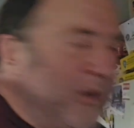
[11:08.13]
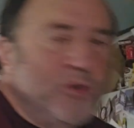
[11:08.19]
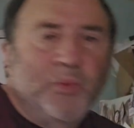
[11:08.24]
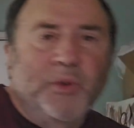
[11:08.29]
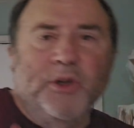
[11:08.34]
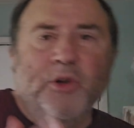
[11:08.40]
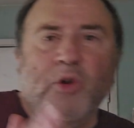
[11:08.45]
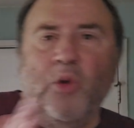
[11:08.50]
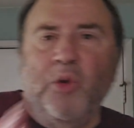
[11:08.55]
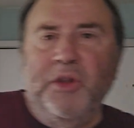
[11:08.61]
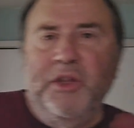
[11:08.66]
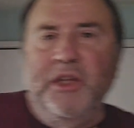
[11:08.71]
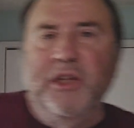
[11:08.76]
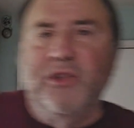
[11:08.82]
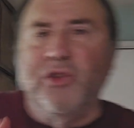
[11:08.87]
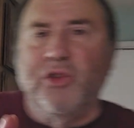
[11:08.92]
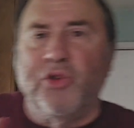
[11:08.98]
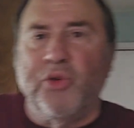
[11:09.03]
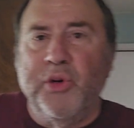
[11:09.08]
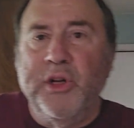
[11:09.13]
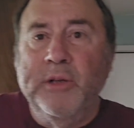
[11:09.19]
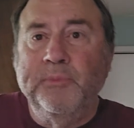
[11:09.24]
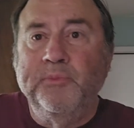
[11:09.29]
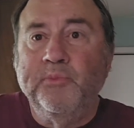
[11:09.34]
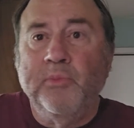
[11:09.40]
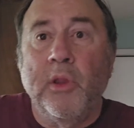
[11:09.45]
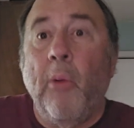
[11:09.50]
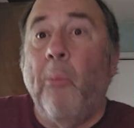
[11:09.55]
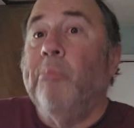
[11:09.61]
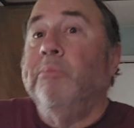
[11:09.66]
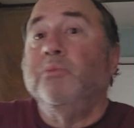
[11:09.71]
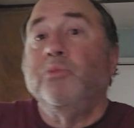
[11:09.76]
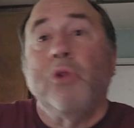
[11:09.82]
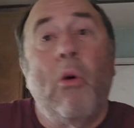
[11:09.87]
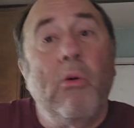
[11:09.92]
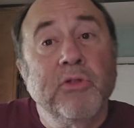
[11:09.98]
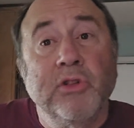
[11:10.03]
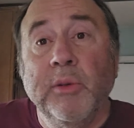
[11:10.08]
things we can only eat as a treat.
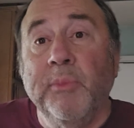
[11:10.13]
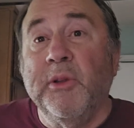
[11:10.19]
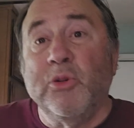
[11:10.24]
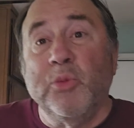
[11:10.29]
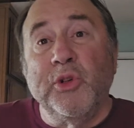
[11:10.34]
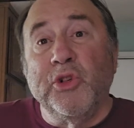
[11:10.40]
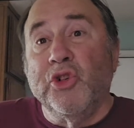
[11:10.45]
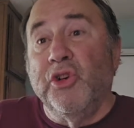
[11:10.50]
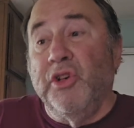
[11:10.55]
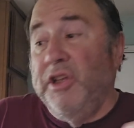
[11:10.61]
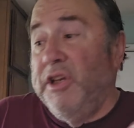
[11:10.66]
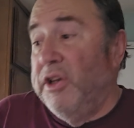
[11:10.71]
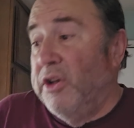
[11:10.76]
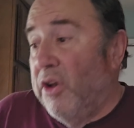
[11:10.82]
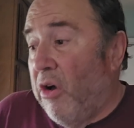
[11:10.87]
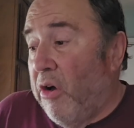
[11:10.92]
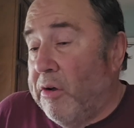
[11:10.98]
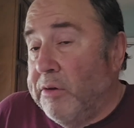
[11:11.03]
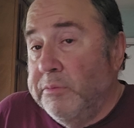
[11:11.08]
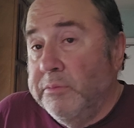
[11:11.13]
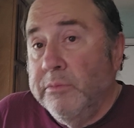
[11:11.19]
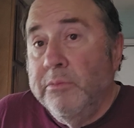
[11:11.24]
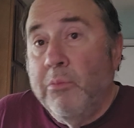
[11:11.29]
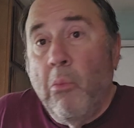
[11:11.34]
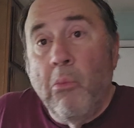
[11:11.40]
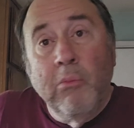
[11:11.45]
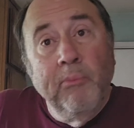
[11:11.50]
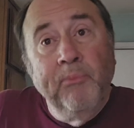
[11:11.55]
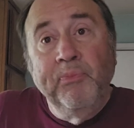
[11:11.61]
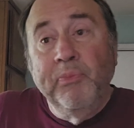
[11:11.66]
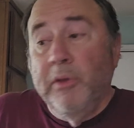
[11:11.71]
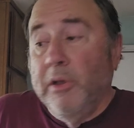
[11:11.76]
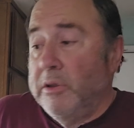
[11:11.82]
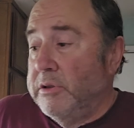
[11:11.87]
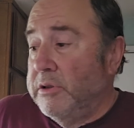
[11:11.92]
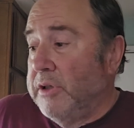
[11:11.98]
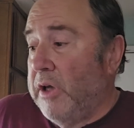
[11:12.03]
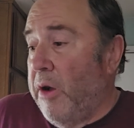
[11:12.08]
Some things we shouldn't eat at all.
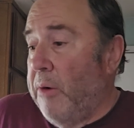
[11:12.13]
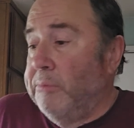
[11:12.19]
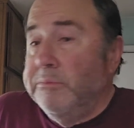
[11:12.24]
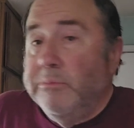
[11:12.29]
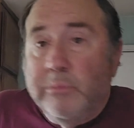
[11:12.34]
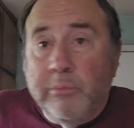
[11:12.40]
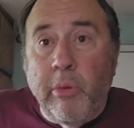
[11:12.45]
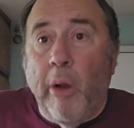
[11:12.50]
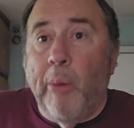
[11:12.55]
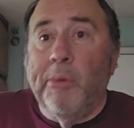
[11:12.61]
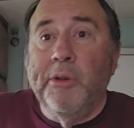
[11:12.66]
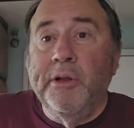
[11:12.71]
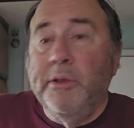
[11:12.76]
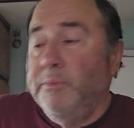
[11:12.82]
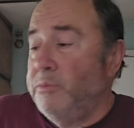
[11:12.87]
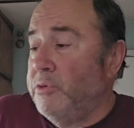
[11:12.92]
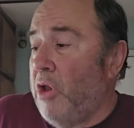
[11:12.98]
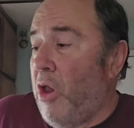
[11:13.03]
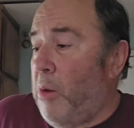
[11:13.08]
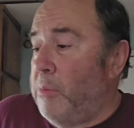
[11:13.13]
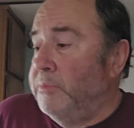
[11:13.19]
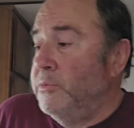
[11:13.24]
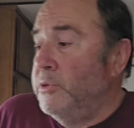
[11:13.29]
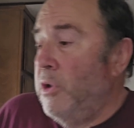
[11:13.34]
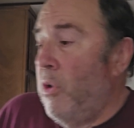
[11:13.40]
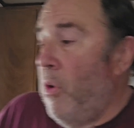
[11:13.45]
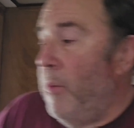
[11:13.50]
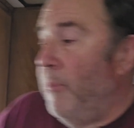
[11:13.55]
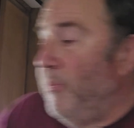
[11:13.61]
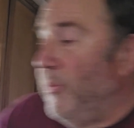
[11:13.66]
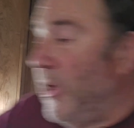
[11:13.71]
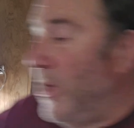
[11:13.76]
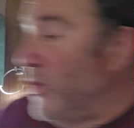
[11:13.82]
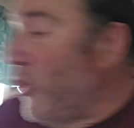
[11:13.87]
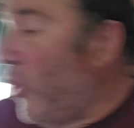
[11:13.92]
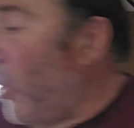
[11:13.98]
Probably. It's